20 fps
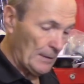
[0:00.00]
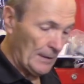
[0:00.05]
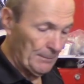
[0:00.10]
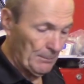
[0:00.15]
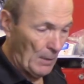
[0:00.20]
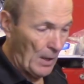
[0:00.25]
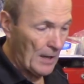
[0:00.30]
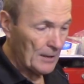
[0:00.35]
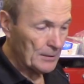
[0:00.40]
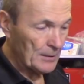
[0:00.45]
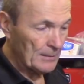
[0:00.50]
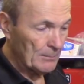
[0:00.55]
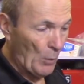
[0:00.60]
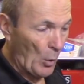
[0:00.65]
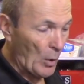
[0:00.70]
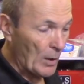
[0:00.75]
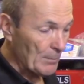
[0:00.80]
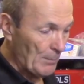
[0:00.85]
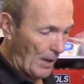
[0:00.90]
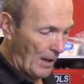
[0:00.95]

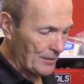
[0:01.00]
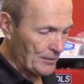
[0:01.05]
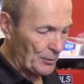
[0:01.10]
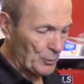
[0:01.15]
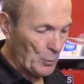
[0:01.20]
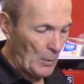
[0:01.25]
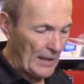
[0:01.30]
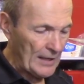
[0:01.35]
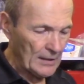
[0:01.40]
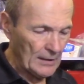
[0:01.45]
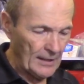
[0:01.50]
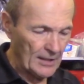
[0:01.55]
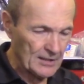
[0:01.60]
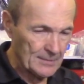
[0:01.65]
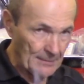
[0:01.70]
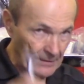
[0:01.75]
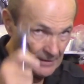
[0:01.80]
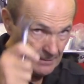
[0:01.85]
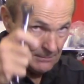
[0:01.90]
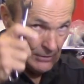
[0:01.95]
more modern regulators,
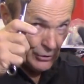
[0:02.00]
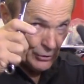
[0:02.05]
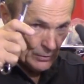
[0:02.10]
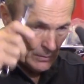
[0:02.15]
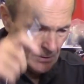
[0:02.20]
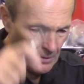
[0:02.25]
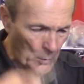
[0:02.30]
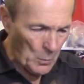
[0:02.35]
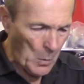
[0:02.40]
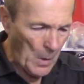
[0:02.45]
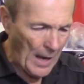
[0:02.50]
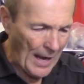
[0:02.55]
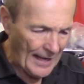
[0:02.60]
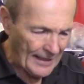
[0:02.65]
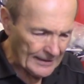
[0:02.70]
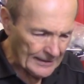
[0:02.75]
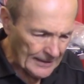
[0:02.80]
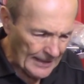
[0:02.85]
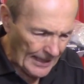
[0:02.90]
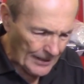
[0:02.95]
but let me show you
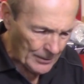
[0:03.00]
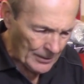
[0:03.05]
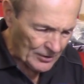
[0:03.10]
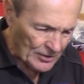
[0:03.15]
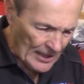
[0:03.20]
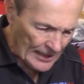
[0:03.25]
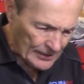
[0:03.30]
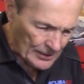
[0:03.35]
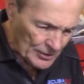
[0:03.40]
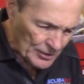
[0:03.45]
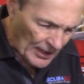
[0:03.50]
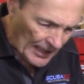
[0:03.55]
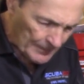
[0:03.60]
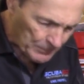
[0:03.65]
why. I'm going to take this high